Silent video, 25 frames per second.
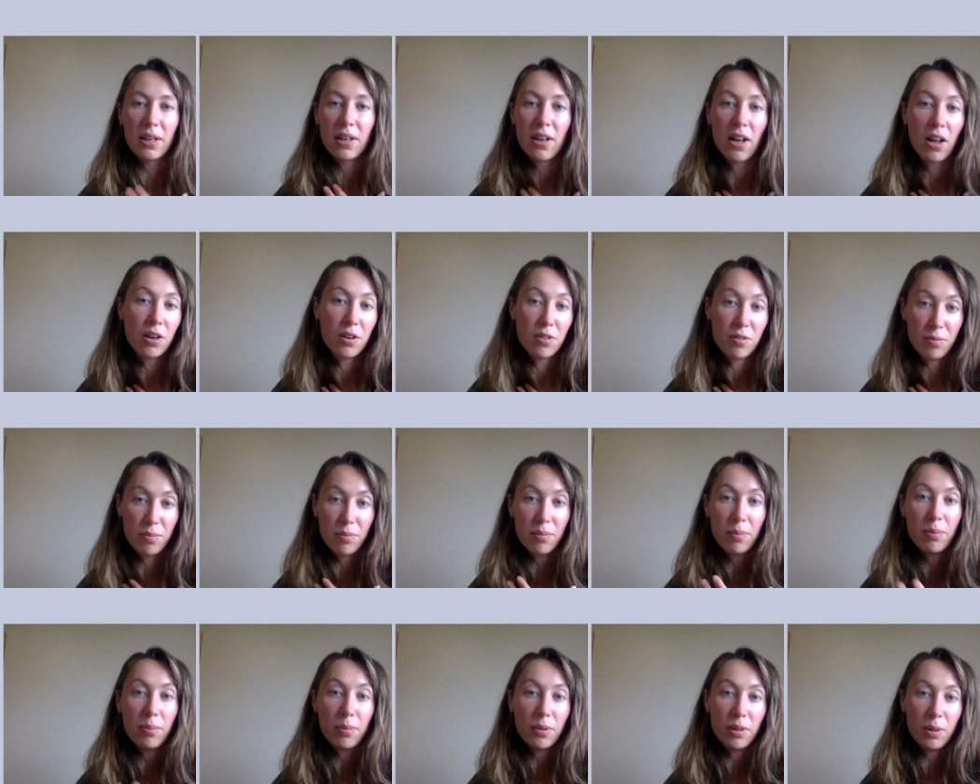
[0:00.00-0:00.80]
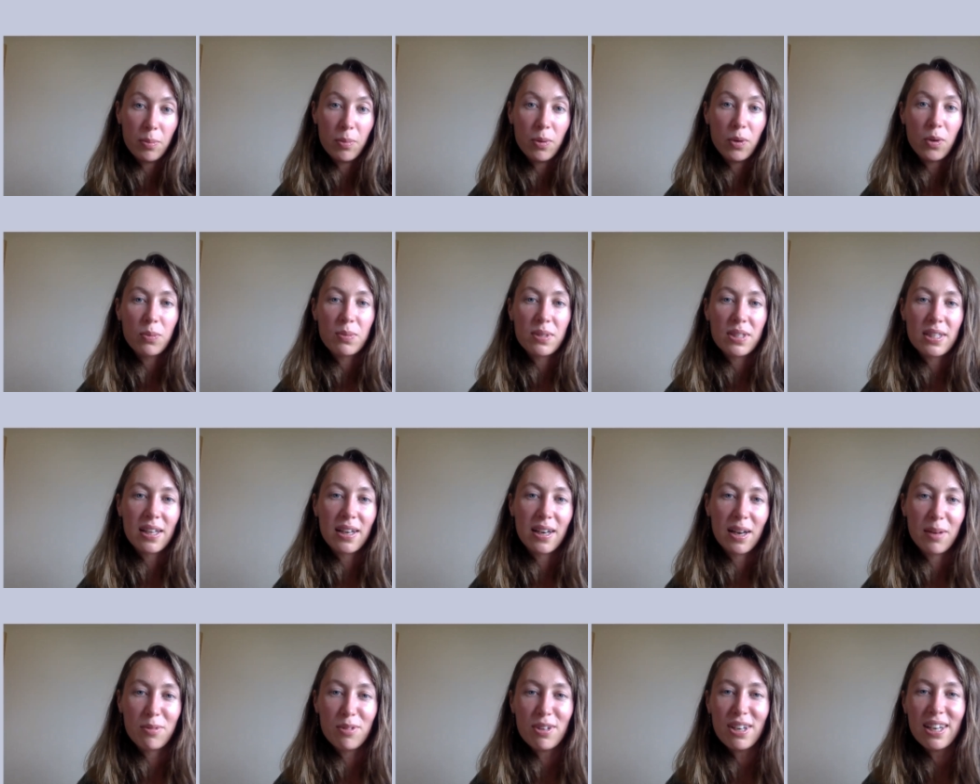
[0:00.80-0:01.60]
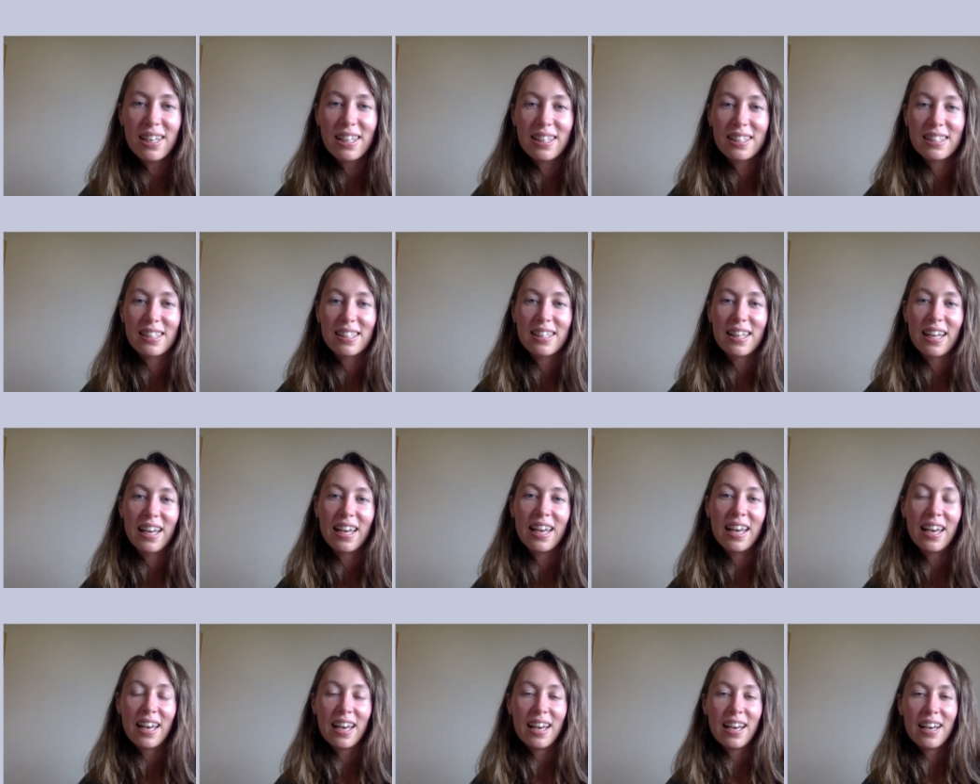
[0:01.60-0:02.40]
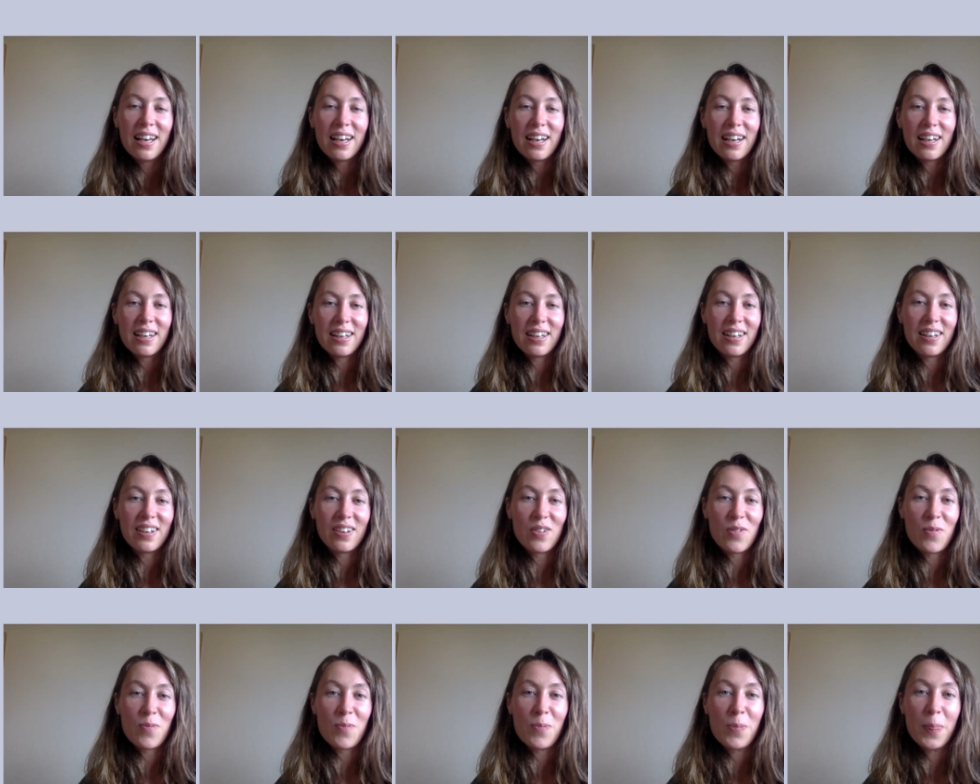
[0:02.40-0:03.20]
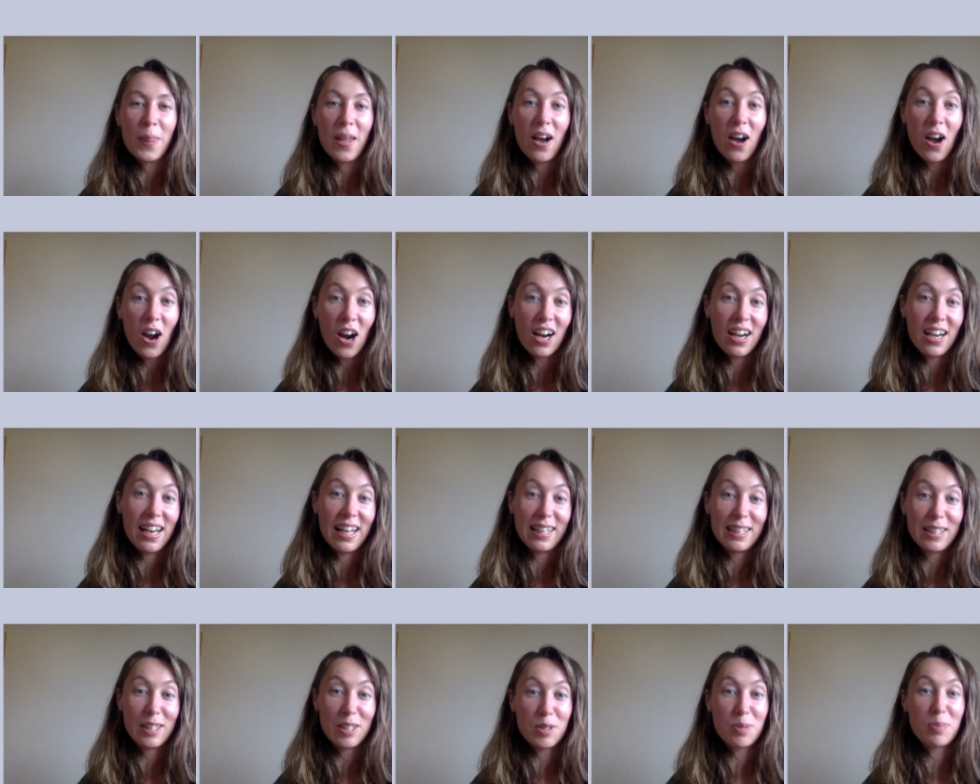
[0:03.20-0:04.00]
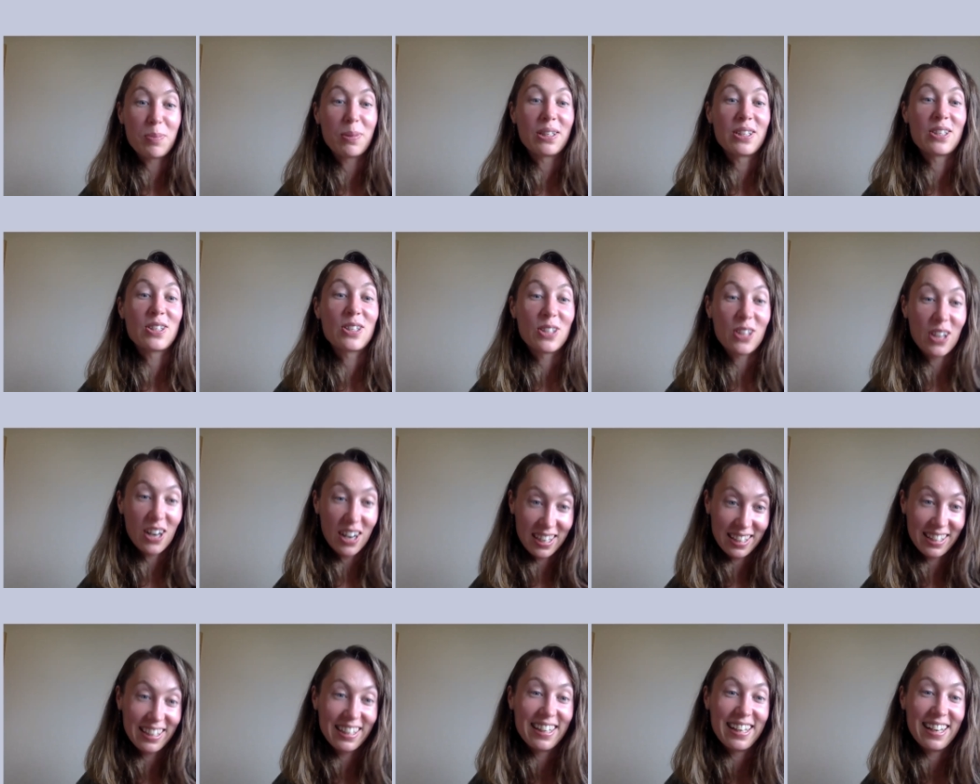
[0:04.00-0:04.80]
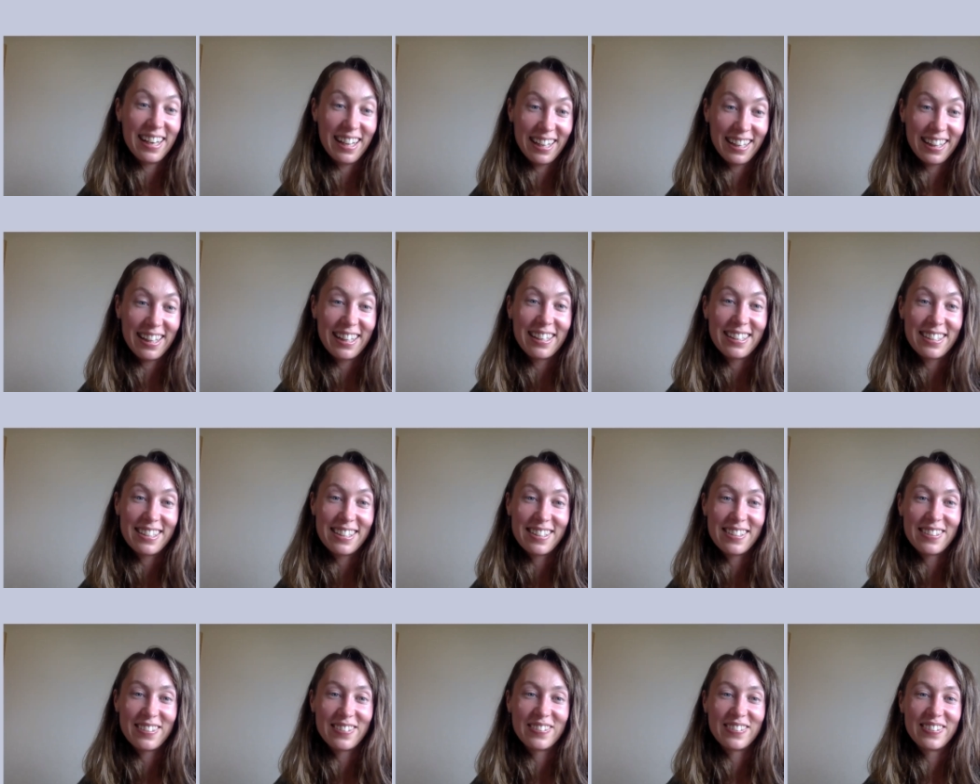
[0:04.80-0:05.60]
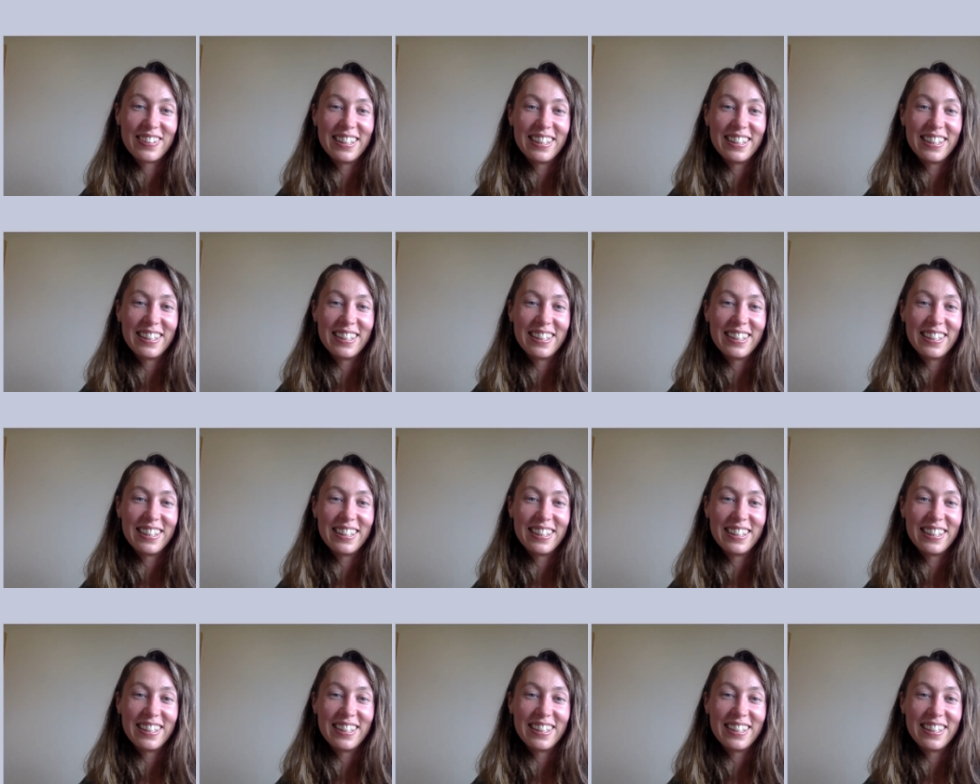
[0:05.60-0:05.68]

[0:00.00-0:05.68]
None of the poems that I'm reading today um, are like this but started like this